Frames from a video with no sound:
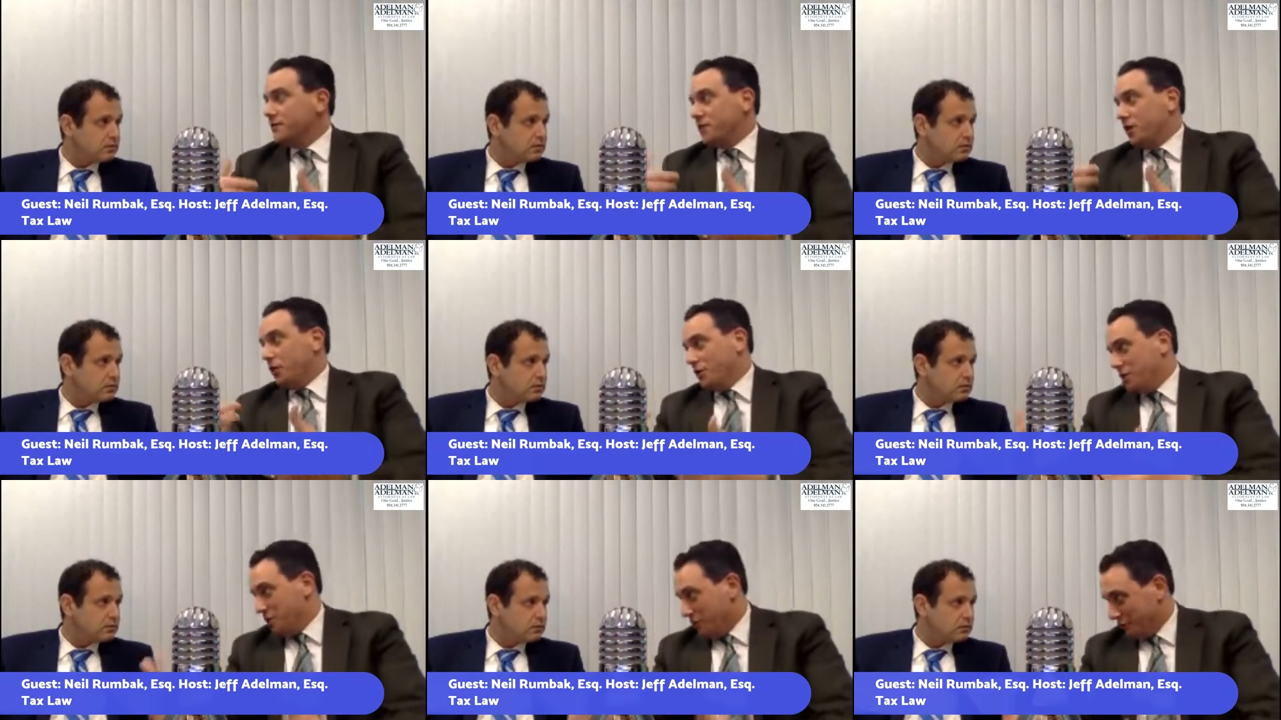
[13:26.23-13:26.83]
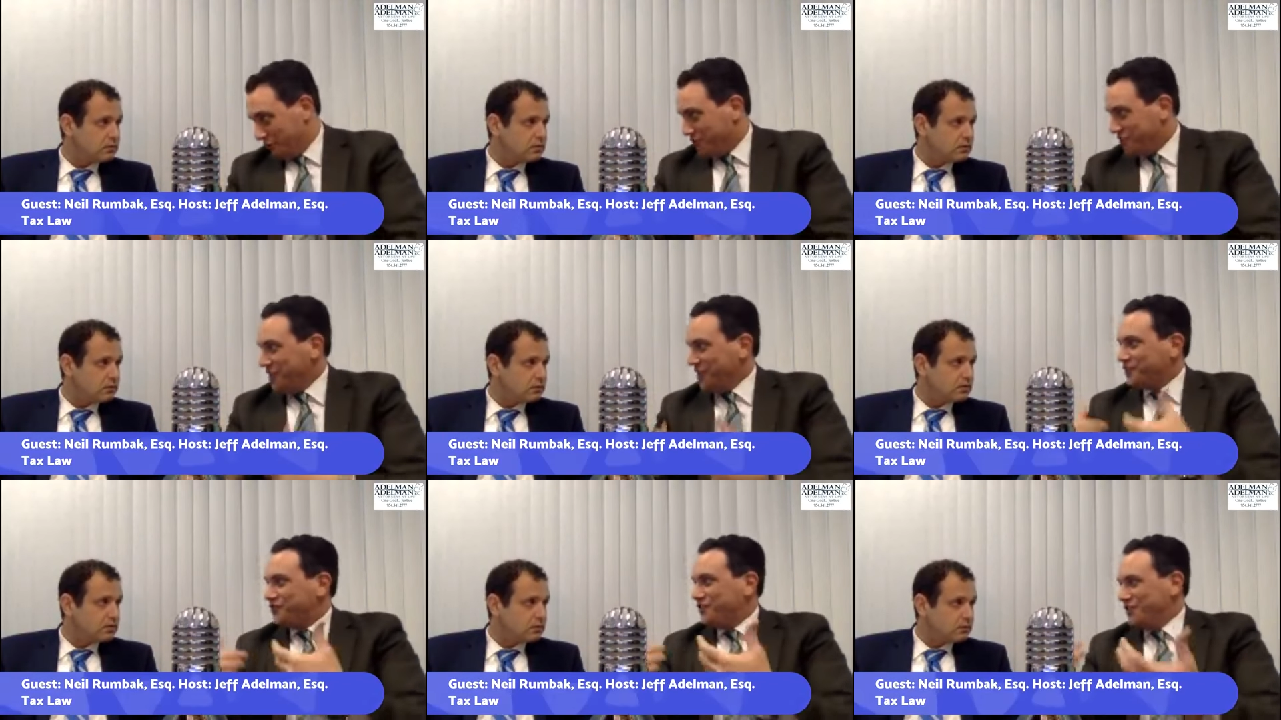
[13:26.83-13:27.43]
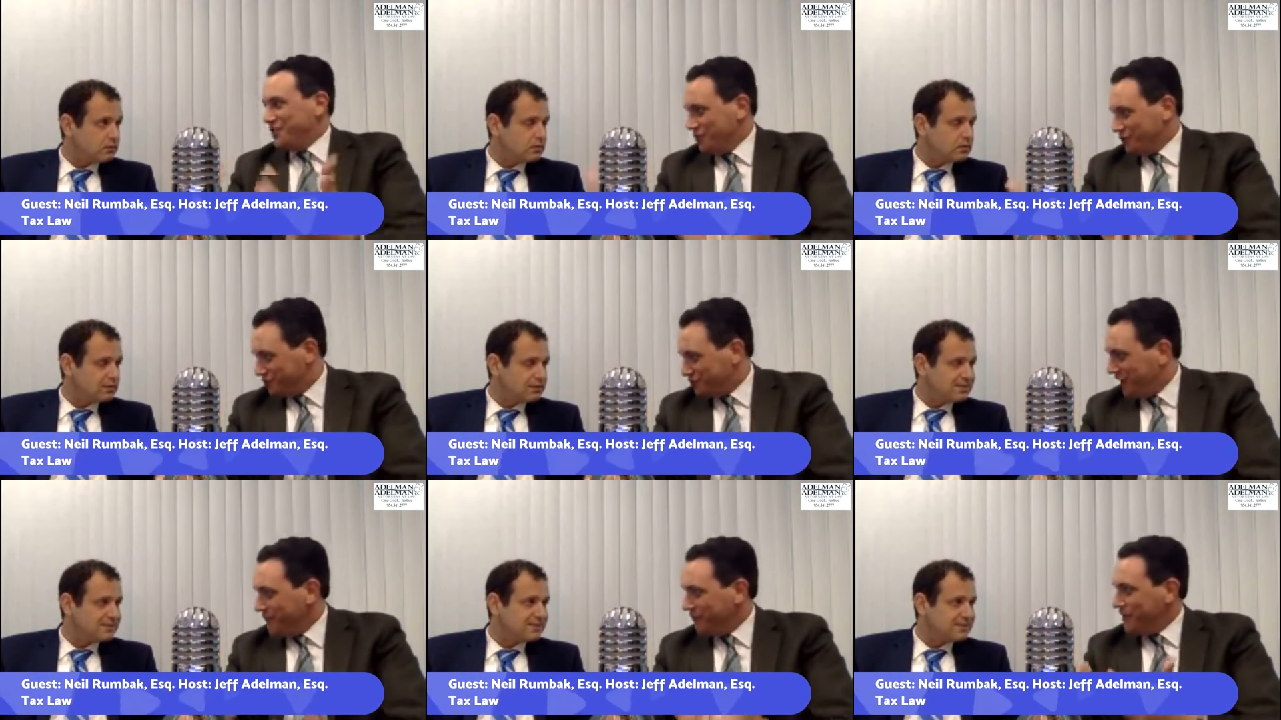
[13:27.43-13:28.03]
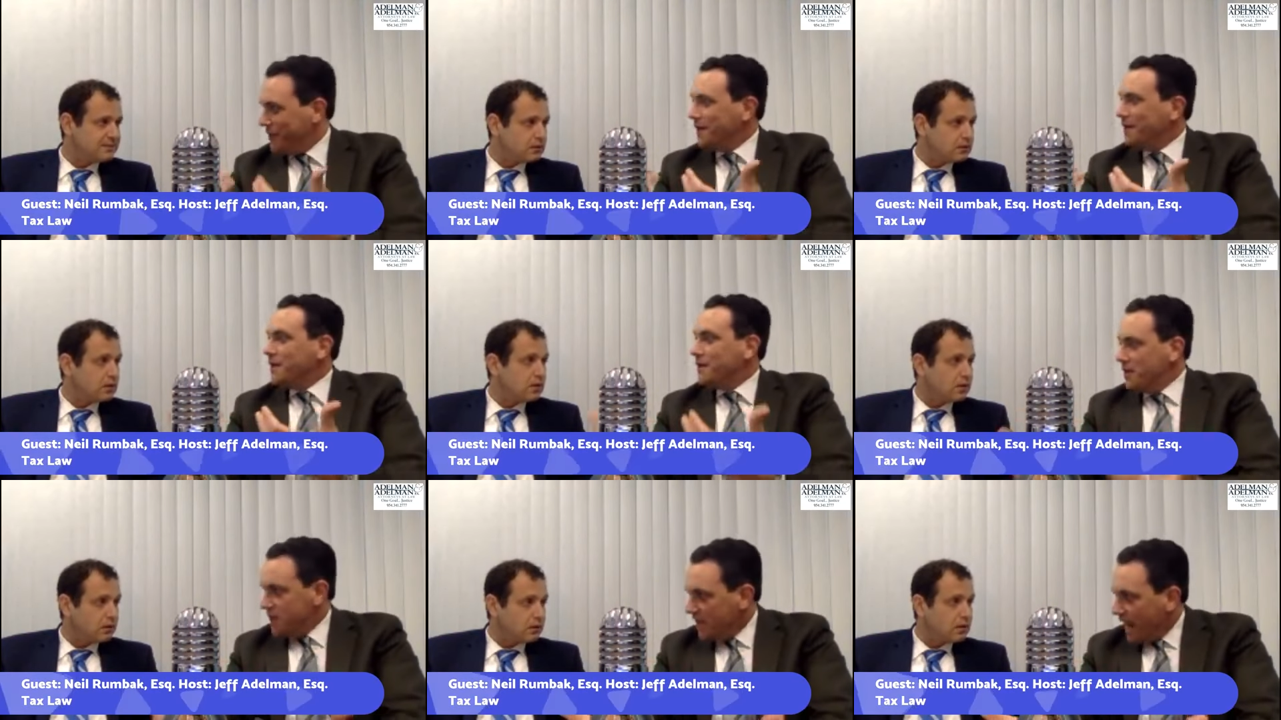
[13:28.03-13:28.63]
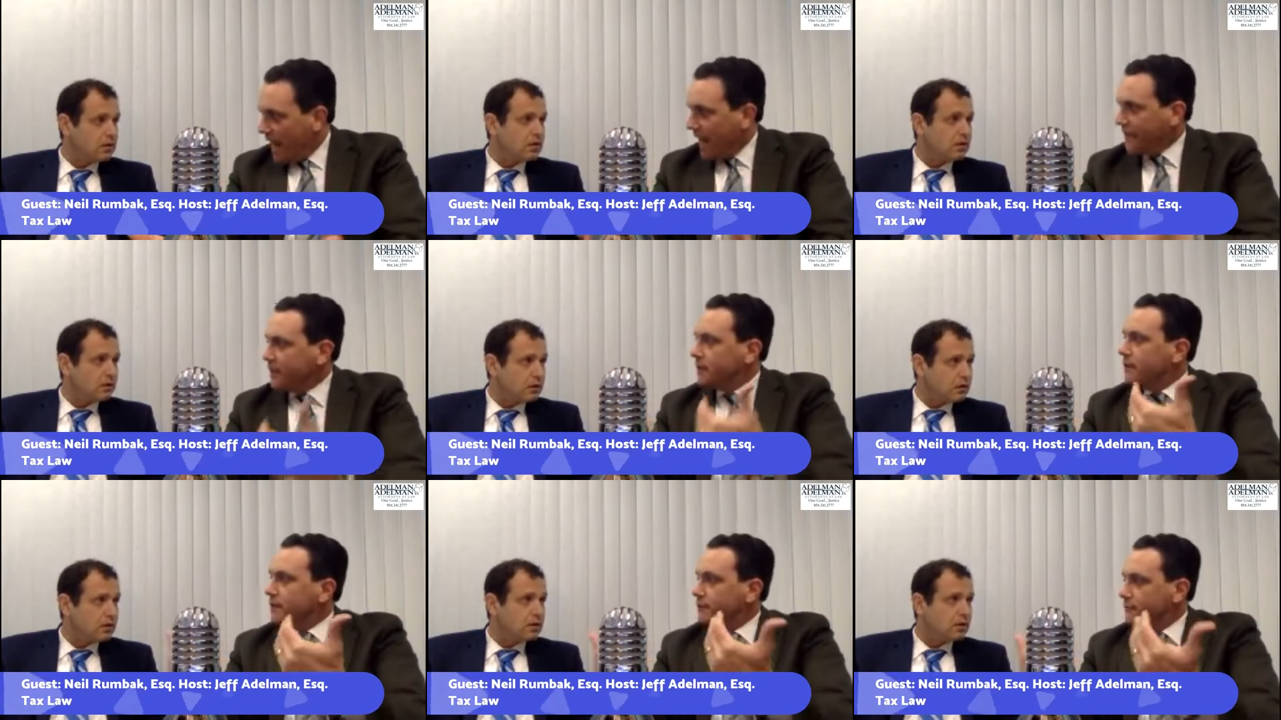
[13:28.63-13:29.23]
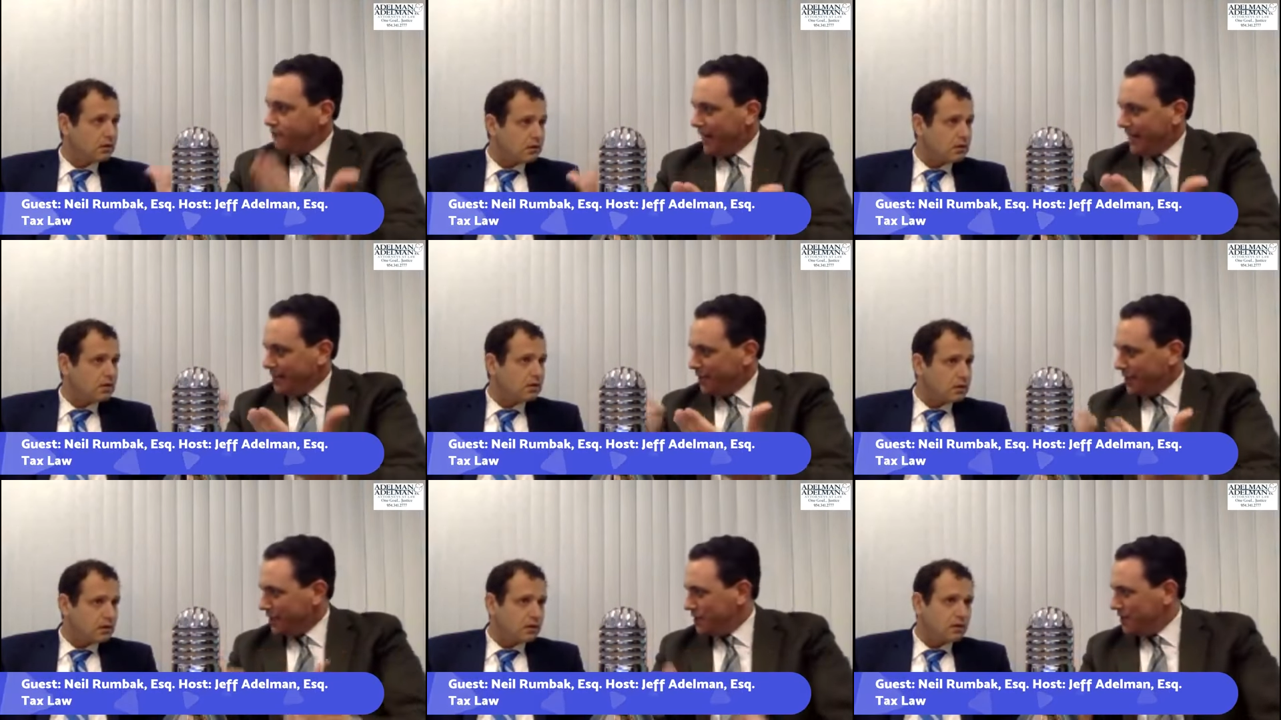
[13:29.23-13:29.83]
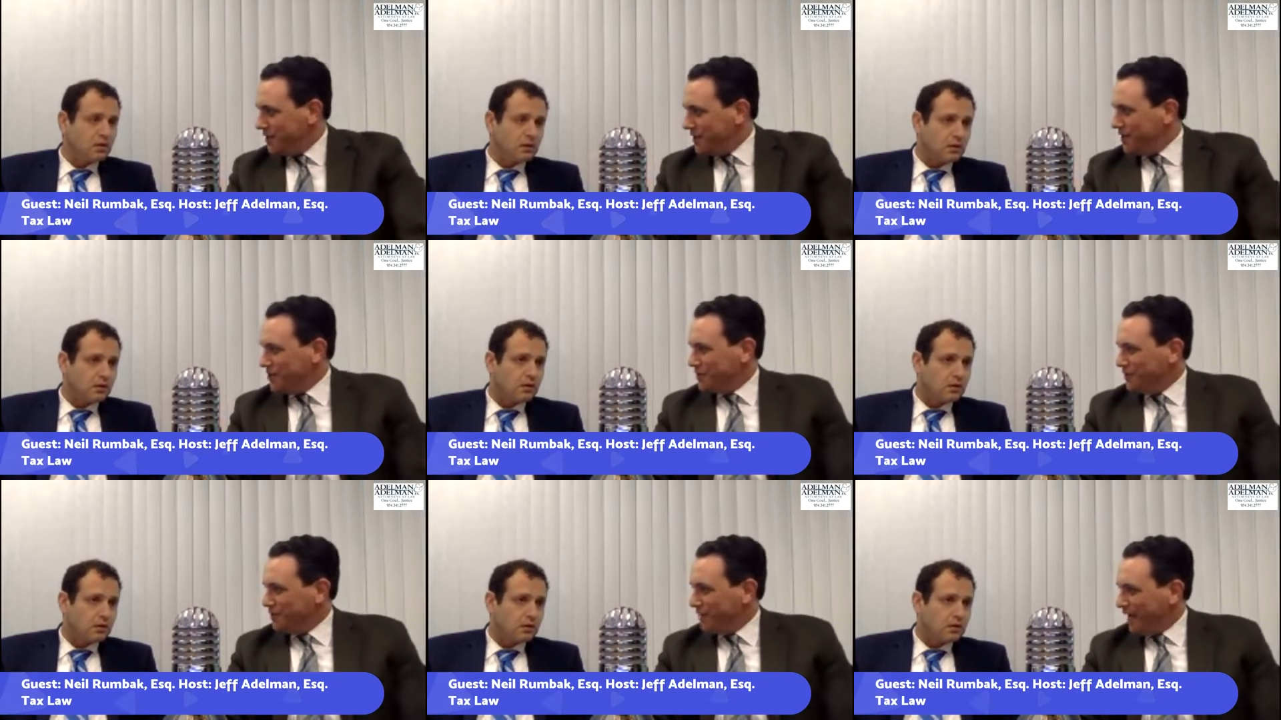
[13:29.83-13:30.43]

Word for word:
Speaker 1: to go into year six and year seven not filing an income